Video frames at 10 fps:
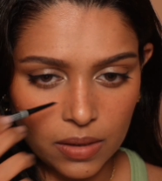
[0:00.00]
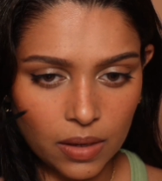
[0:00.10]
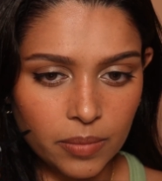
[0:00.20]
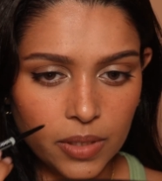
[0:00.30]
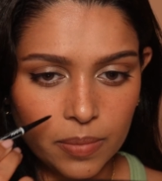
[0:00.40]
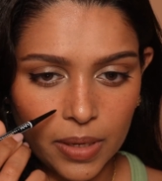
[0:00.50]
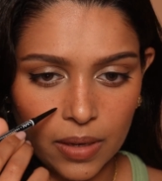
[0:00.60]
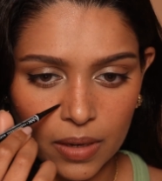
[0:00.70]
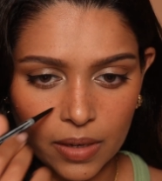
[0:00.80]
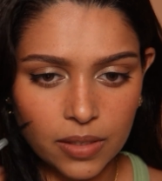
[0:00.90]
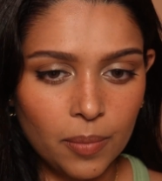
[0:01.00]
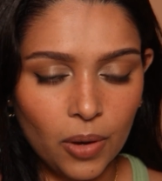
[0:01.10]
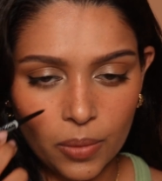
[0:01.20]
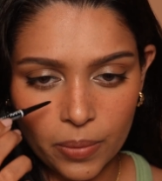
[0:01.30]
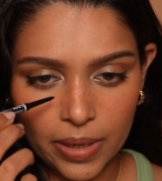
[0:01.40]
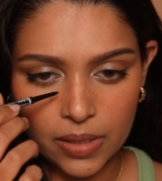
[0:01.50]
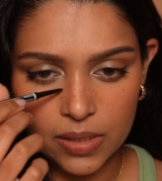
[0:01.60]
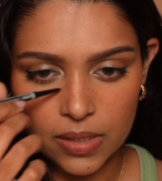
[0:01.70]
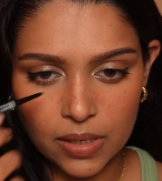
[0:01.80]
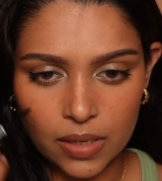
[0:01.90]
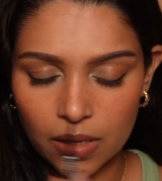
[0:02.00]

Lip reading: I'm just making like smaller ones.